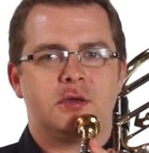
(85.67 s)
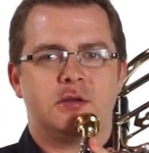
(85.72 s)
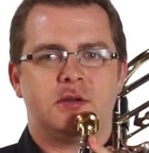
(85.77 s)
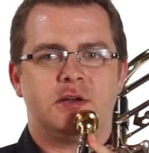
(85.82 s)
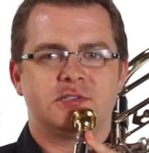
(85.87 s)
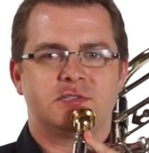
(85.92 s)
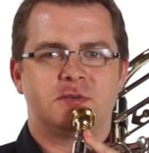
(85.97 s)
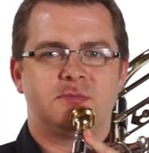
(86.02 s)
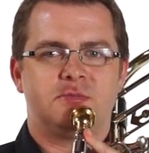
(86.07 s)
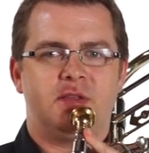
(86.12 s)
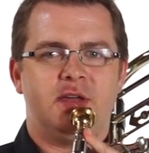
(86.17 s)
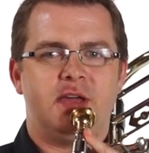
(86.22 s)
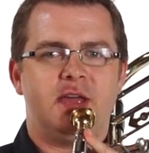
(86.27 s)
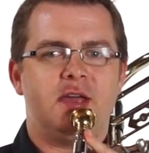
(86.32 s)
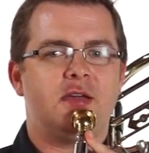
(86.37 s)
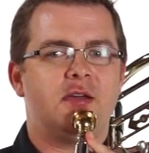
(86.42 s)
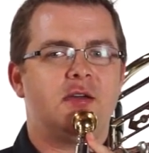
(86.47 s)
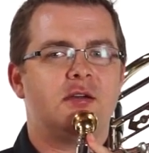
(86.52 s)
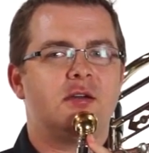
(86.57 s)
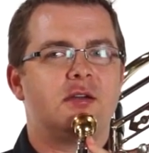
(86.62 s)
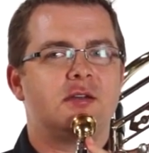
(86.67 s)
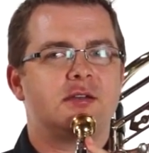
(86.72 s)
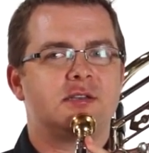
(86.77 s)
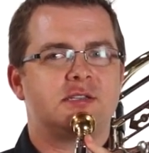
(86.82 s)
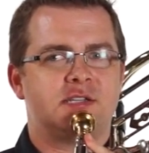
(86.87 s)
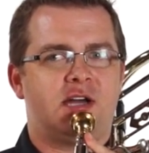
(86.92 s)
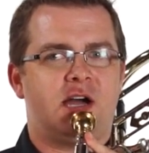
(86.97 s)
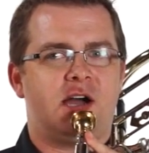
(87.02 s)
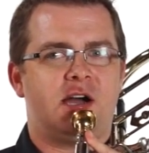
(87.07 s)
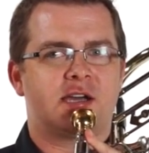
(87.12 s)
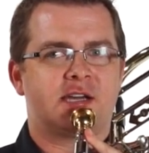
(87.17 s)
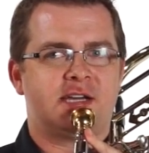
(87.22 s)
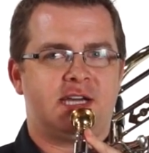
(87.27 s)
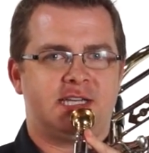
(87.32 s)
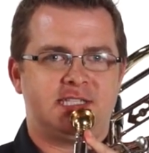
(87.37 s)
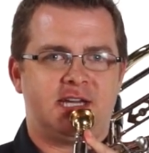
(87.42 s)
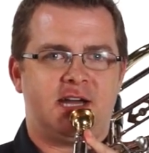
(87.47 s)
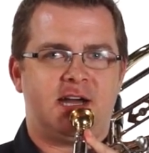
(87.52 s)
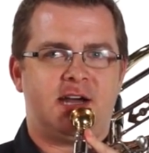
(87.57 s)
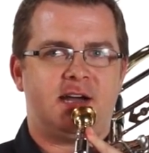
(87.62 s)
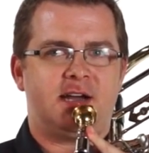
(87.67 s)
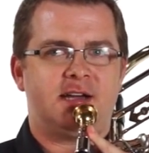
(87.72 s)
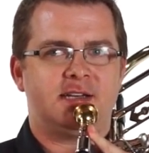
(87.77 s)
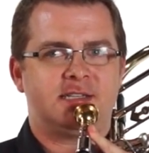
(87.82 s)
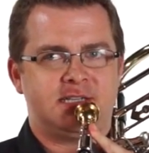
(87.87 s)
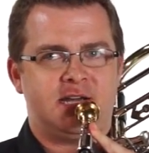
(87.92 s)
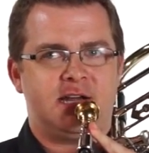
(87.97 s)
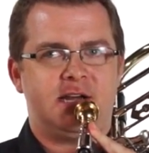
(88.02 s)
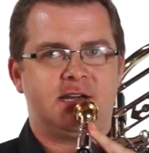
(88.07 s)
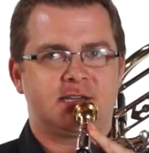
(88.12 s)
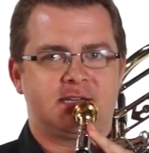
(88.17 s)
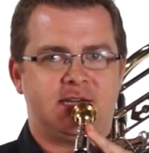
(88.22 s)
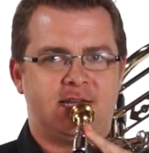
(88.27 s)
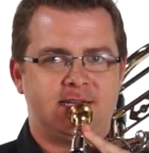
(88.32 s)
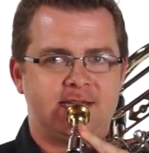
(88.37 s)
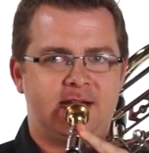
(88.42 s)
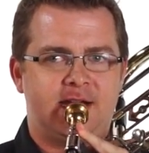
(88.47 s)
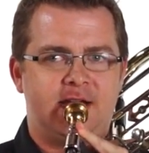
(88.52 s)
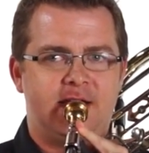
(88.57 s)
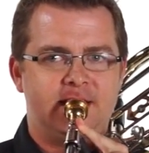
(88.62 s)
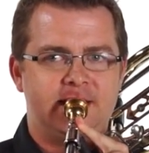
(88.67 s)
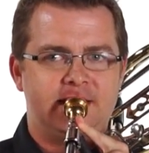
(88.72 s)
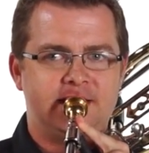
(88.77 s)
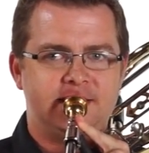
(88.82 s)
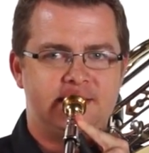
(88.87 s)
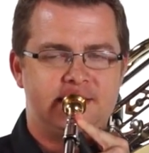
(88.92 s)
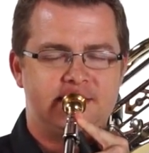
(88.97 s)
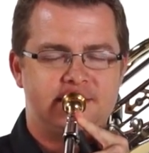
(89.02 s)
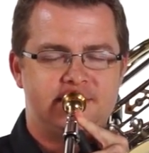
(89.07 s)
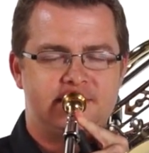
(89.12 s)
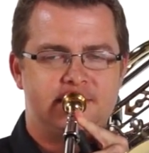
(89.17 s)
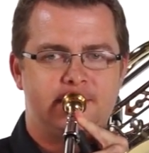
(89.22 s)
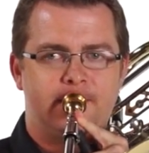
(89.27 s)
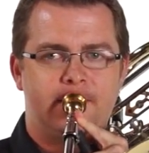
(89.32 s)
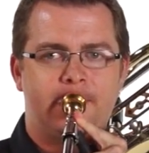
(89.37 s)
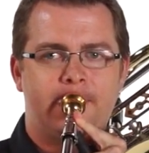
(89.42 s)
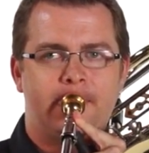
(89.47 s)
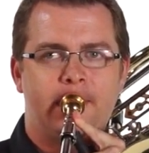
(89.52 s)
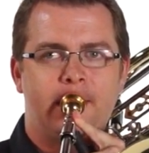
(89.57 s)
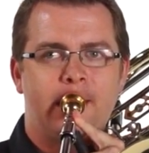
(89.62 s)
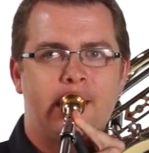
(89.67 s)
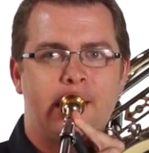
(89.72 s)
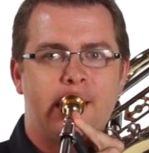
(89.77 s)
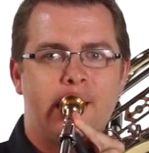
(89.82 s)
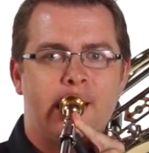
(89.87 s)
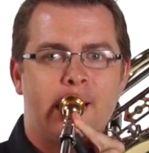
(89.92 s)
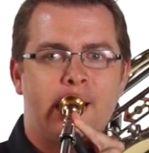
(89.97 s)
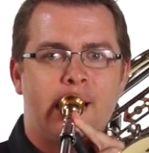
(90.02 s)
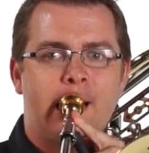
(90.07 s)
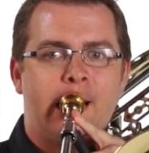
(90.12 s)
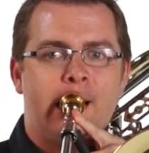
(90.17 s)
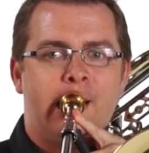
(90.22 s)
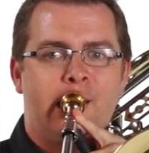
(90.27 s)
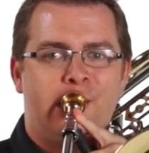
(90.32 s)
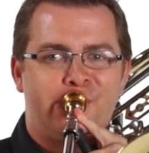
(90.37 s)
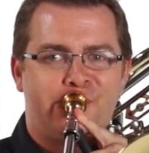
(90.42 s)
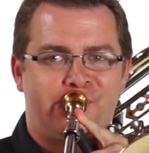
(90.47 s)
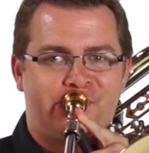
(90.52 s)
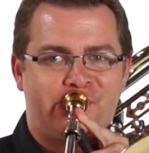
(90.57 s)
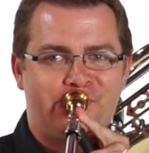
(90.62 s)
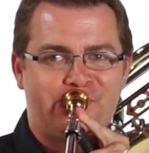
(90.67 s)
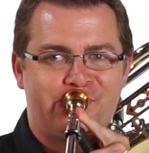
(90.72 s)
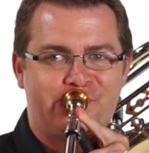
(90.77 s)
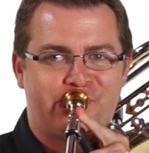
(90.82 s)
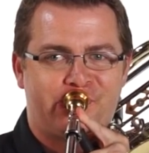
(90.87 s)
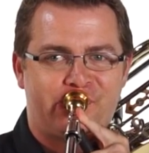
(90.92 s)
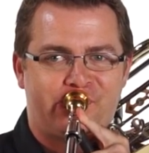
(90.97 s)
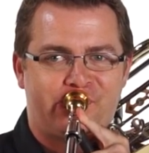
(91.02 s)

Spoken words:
could also play ta-ka-ta, like this. And